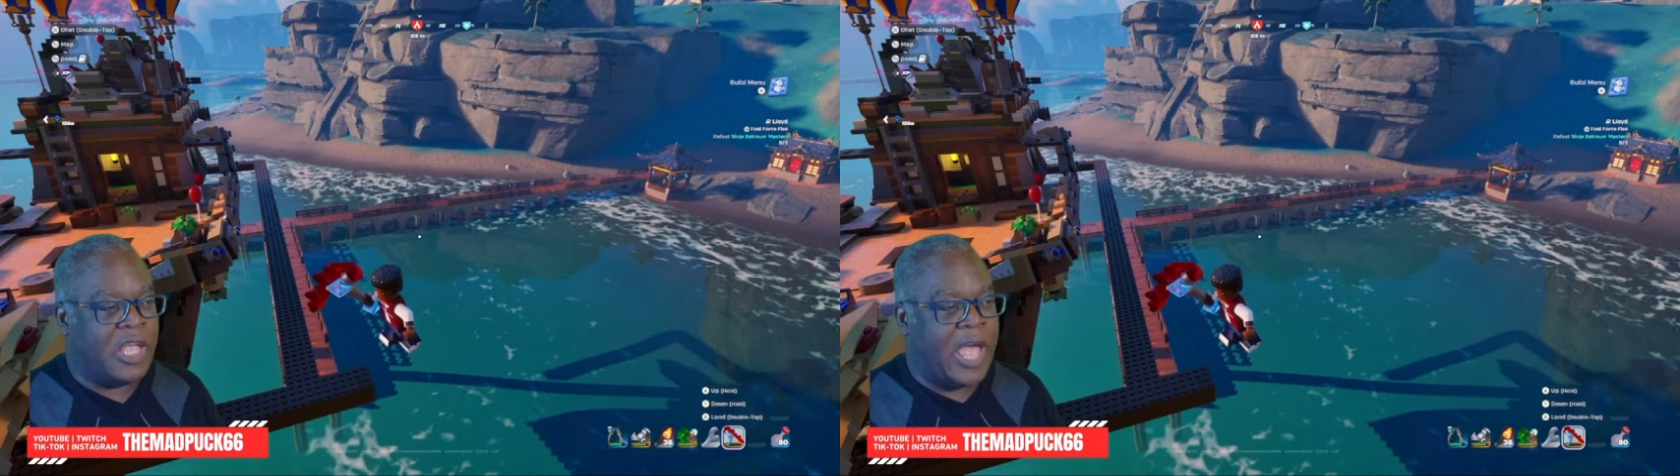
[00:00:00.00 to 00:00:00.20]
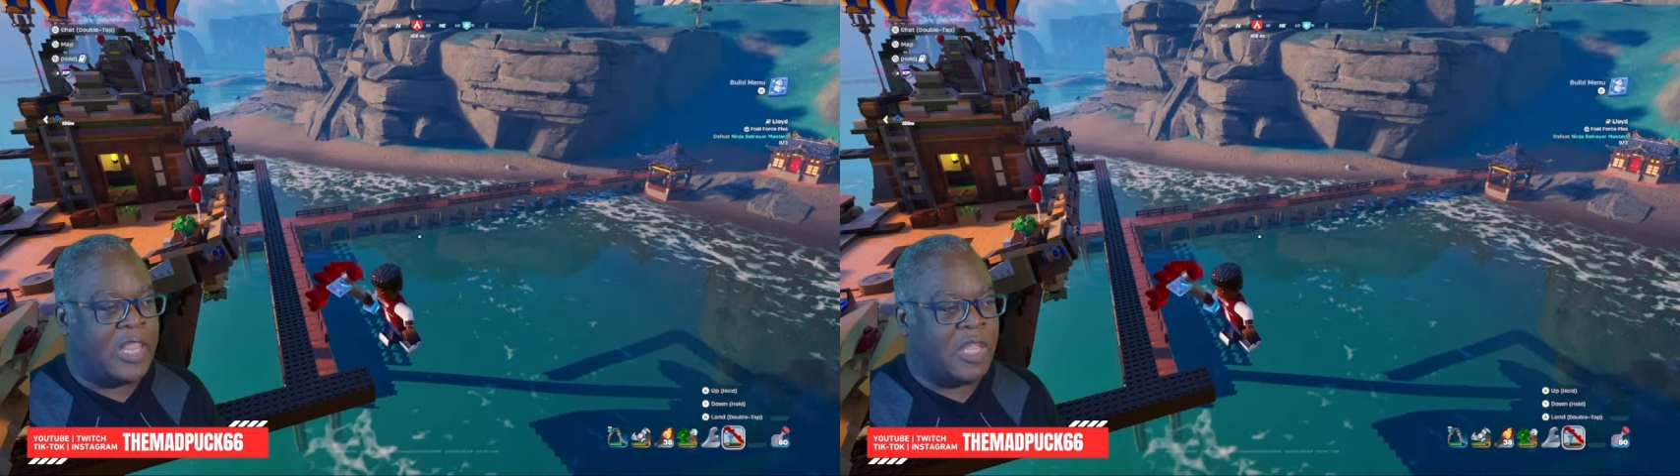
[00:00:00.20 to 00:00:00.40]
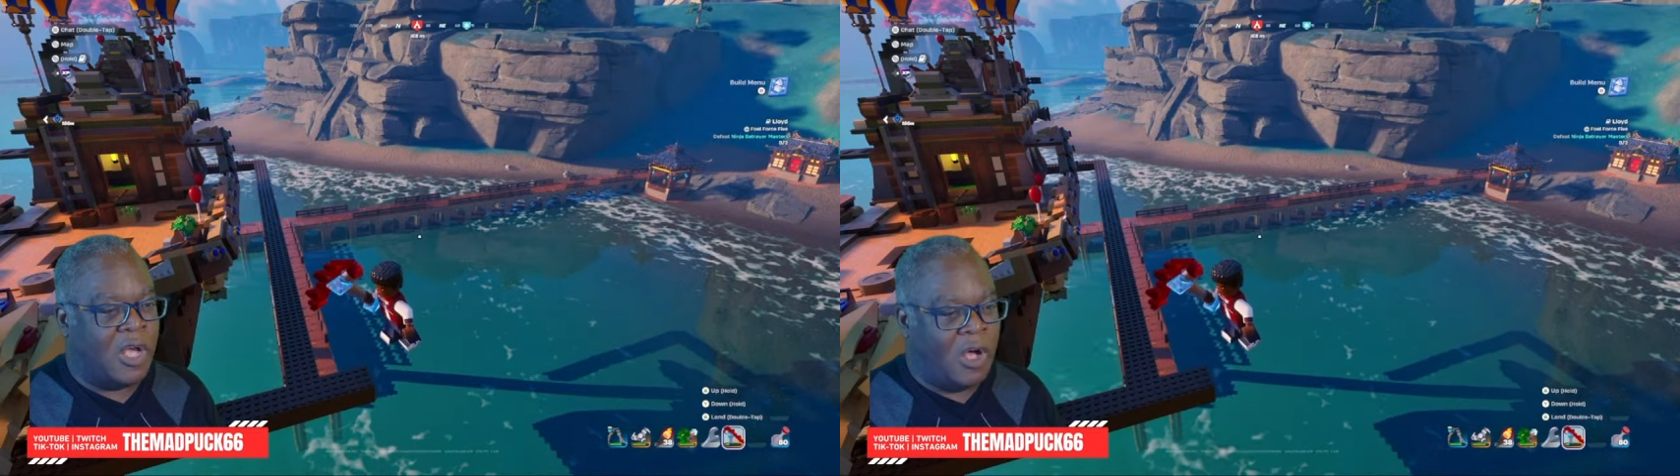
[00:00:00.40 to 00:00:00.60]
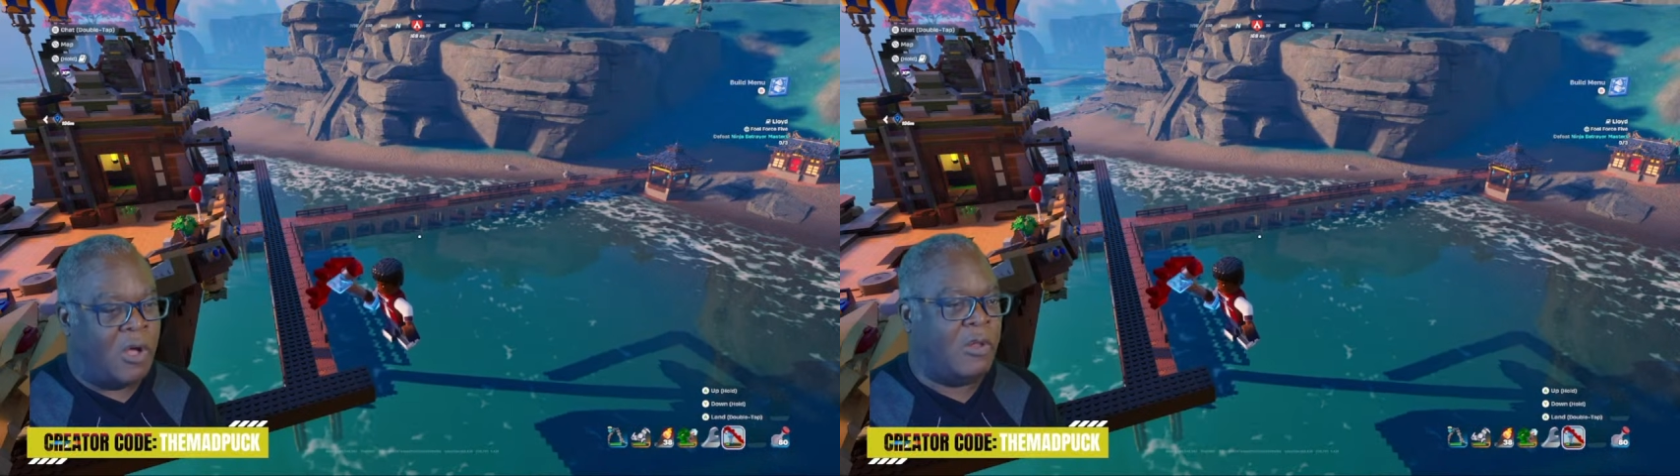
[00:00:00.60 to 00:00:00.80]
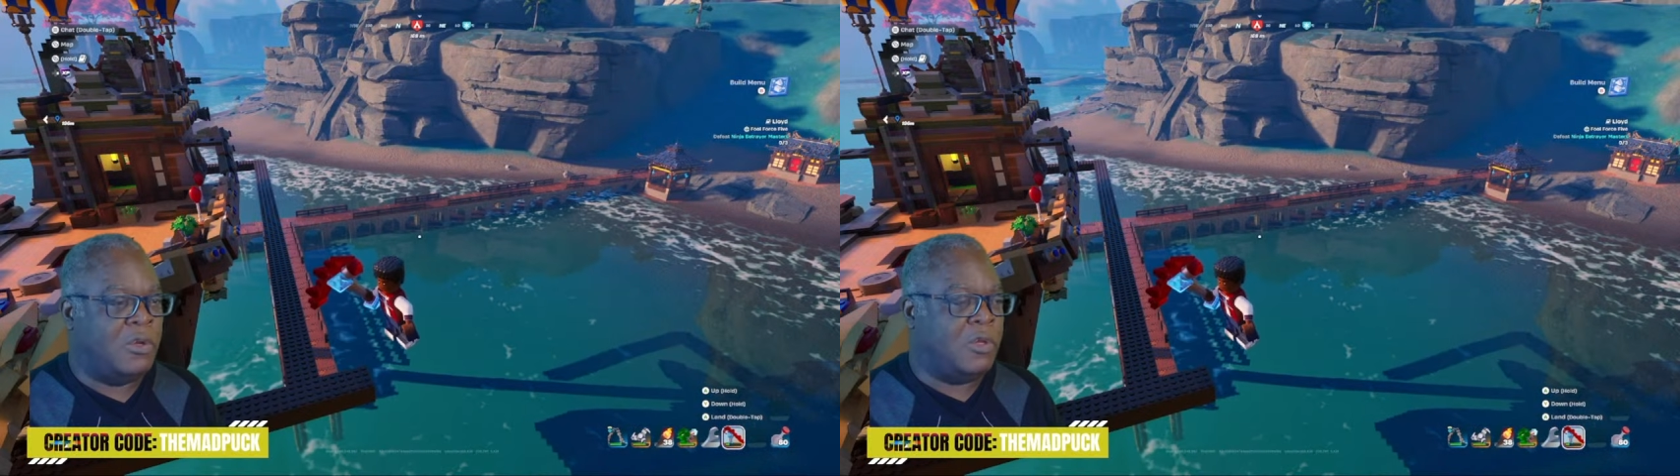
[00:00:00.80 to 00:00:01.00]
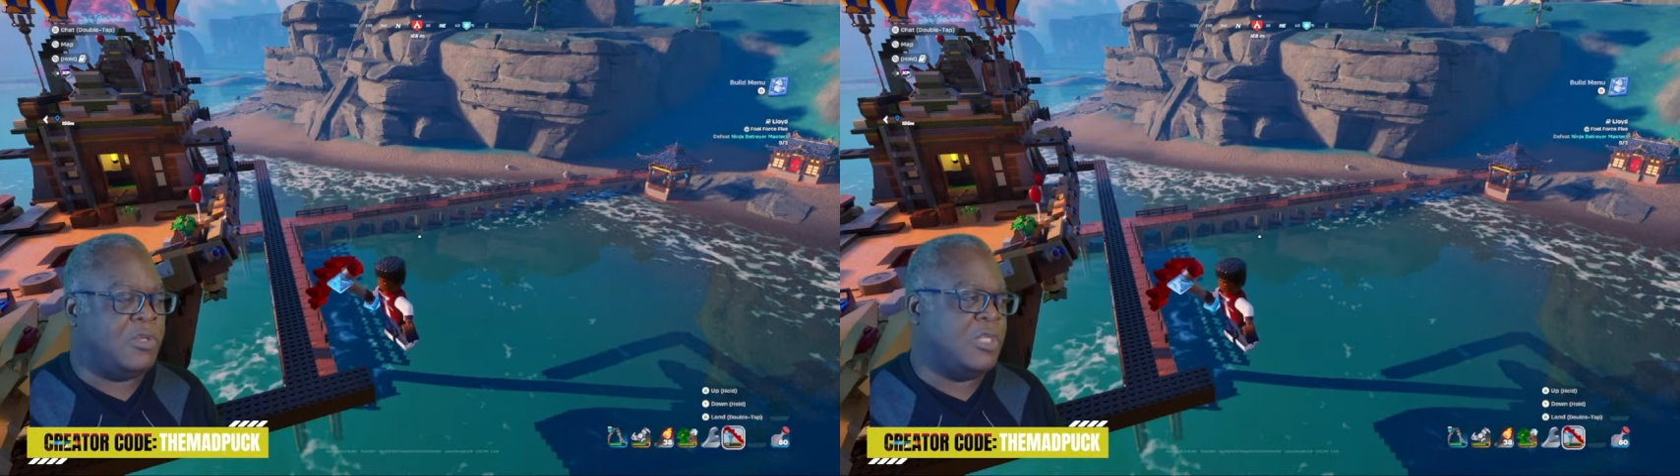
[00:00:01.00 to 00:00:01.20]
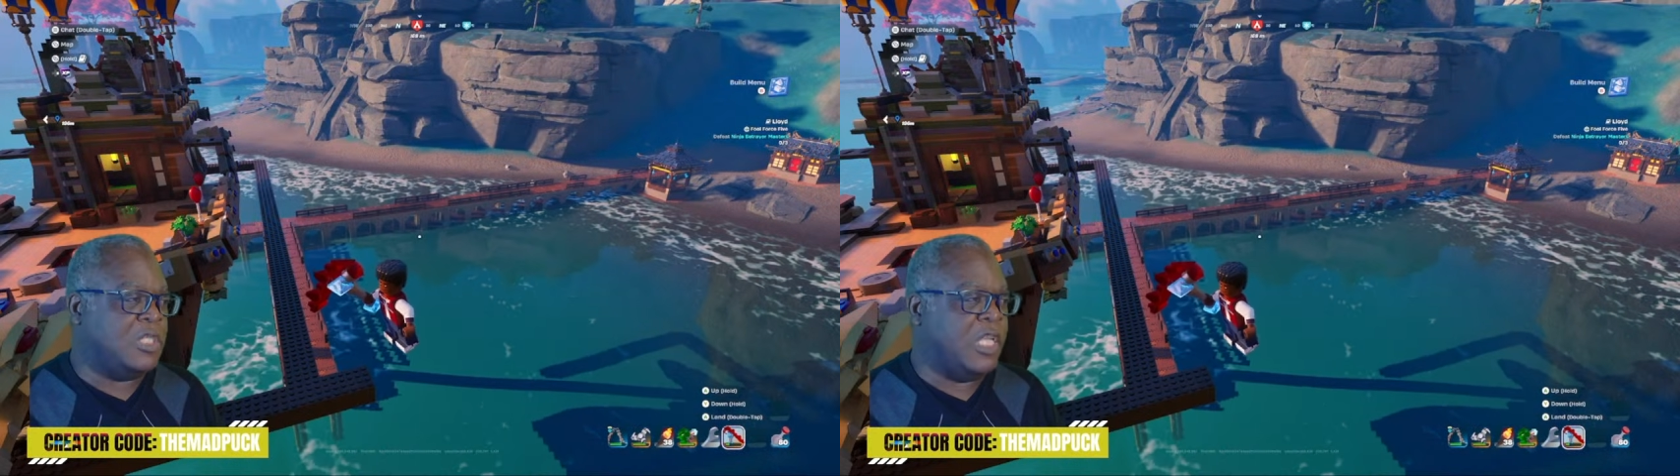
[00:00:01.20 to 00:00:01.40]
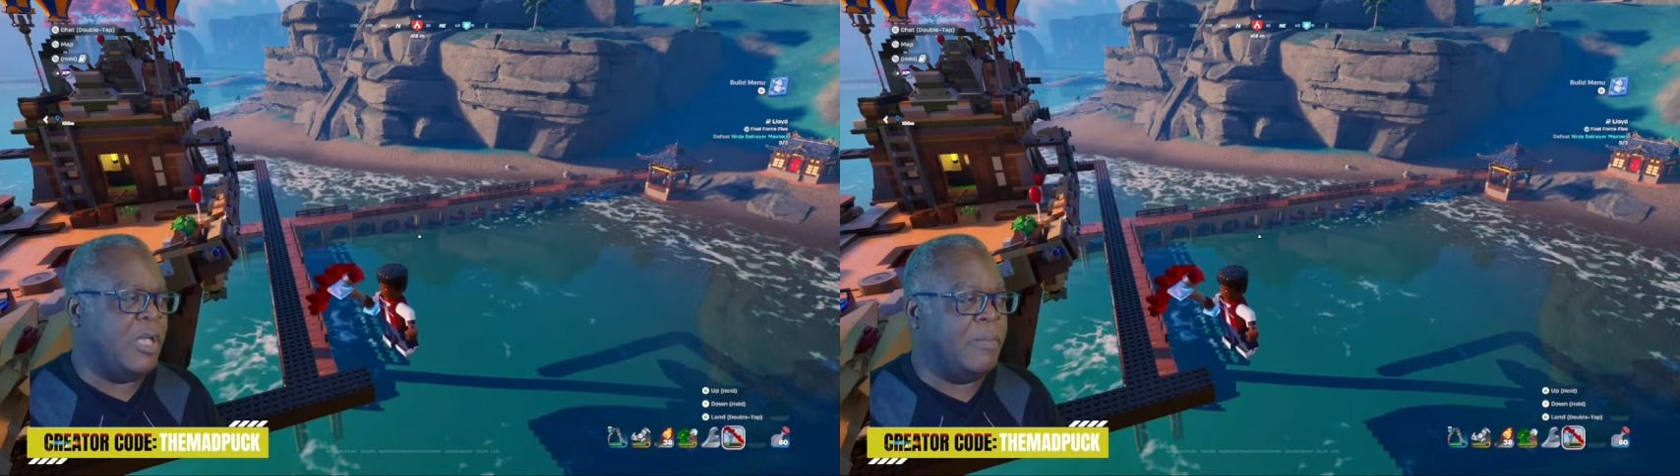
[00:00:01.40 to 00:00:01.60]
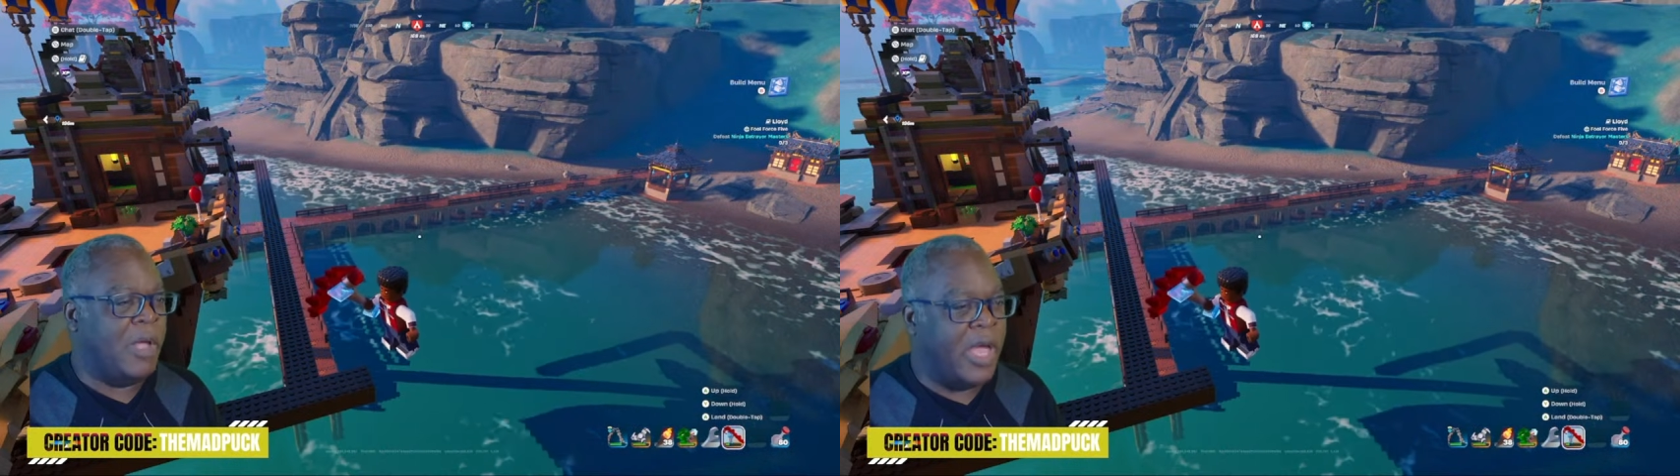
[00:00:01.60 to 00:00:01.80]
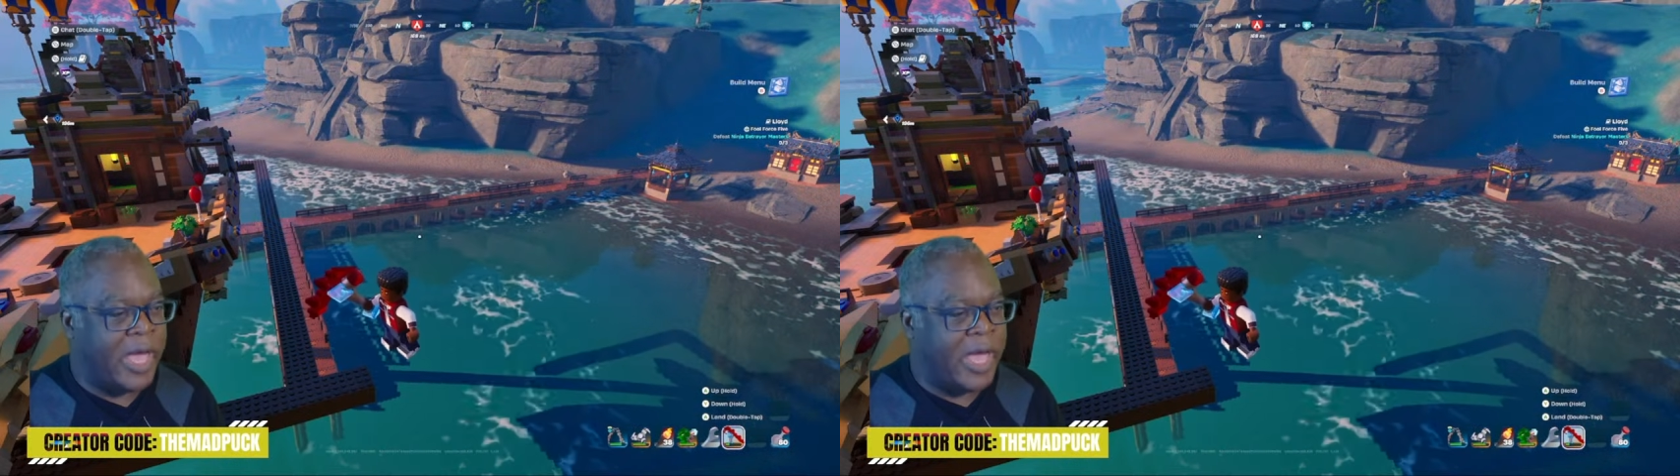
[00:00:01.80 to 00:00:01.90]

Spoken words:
and they all look the same